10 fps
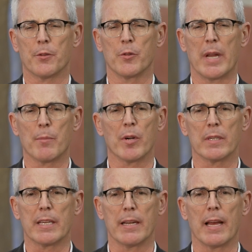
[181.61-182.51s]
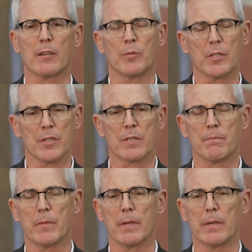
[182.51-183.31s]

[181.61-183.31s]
through Neighborhood Connect, which is